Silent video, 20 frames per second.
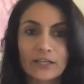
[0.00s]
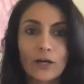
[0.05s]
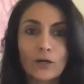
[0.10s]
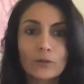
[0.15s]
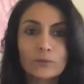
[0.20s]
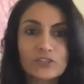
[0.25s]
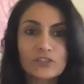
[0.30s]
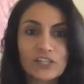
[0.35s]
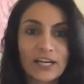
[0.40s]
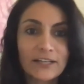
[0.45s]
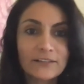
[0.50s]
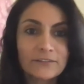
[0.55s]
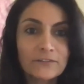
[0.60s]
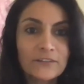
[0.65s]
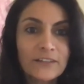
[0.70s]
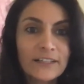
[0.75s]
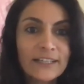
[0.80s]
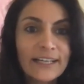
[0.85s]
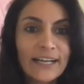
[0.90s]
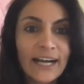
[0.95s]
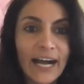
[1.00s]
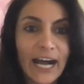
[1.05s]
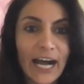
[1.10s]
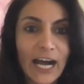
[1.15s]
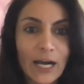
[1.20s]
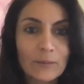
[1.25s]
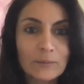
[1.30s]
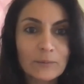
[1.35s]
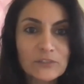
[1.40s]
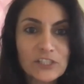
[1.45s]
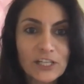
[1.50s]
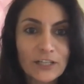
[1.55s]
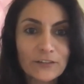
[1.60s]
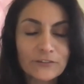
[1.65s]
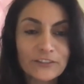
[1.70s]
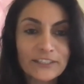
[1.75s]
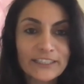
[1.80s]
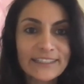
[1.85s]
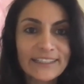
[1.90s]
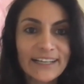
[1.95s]
Oh,
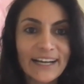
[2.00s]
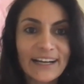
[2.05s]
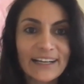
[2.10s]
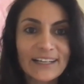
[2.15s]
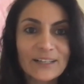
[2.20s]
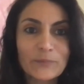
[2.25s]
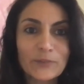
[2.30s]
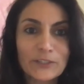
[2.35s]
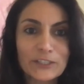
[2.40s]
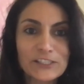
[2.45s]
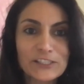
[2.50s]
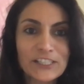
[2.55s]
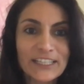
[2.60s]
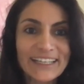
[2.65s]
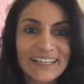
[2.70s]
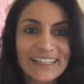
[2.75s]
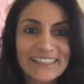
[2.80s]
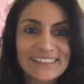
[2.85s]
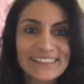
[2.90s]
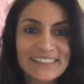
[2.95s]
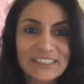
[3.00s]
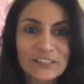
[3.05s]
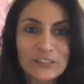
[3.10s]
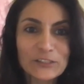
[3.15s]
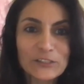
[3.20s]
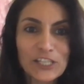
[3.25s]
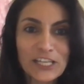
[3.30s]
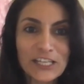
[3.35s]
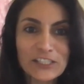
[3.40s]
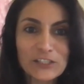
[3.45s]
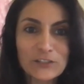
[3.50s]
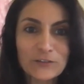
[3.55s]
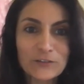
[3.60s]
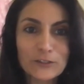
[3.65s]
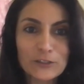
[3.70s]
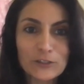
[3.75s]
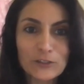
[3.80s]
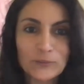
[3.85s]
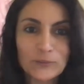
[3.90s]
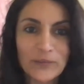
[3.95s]
Jeffrey Varsky, I see you changed your
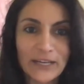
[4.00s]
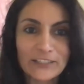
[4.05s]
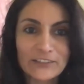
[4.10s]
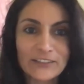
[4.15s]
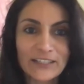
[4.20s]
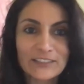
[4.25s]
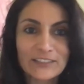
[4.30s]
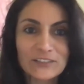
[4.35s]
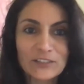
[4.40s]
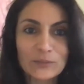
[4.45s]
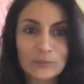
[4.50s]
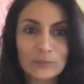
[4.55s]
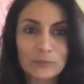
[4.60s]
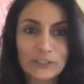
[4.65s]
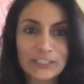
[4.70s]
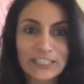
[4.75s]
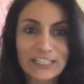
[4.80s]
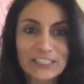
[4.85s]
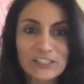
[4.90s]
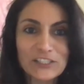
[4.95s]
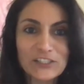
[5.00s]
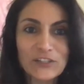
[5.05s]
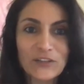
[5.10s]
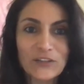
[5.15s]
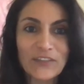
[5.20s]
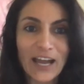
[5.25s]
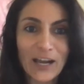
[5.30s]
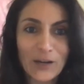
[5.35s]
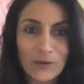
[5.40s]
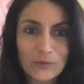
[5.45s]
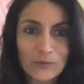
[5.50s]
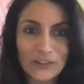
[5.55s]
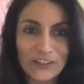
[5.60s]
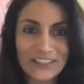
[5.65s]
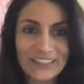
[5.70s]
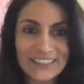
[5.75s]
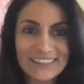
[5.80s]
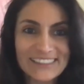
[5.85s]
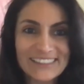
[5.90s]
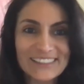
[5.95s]
virtual background to the bridge. So that
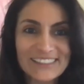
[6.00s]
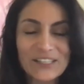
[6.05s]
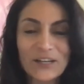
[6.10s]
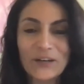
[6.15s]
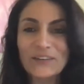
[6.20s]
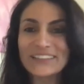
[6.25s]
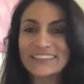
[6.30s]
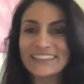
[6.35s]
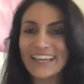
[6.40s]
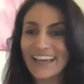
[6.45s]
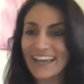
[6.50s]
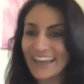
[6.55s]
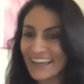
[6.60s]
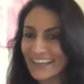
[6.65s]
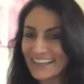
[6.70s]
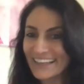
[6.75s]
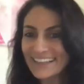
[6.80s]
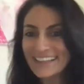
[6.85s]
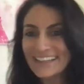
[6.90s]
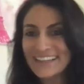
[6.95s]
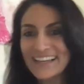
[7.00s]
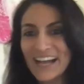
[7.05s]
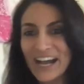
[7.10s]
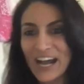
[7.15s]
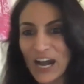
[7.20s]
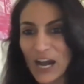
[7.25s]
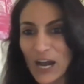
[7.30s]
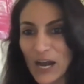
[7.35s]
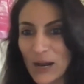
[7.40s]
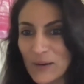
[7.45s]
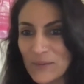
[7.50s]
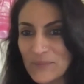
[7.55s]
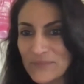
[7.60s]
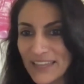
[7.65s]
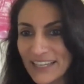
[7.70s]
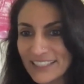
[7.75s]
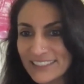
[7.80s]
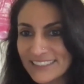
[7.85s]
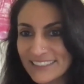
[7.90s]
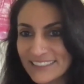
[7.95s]
works. So yay.
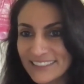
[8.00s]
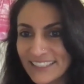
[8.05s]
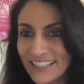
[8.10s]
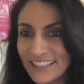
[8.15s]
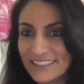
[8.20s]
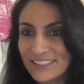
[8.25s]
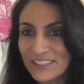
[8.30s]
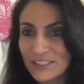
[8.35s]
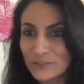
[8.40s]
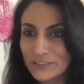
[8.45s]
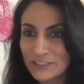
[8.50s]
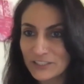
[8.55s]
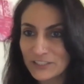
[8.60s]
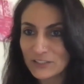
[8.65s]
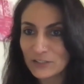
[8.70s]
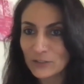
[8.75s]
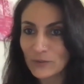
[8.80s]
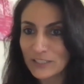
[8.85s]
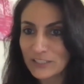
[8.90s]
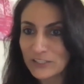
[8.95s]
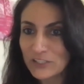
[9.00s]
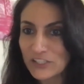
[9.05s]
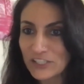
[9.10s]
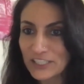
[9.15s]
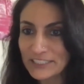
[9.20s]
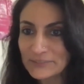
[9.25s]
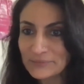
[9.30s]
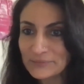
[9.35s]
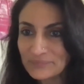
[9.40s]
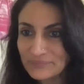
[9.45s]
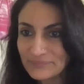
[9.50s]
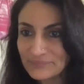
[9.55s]
That's a yes to Rich's question.